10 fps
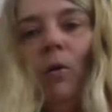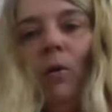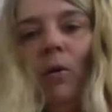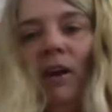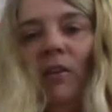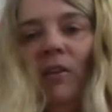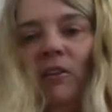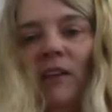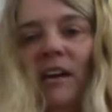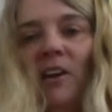Wiggle those
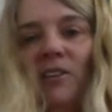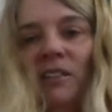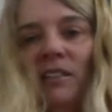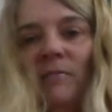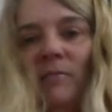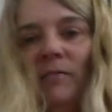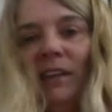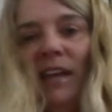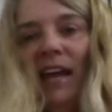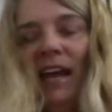fingers.
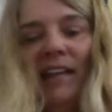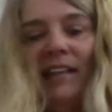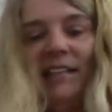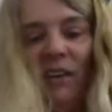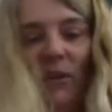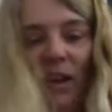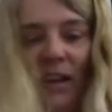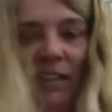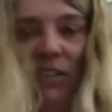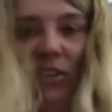And let's get
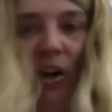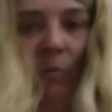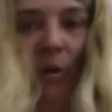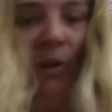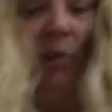ready to talk about our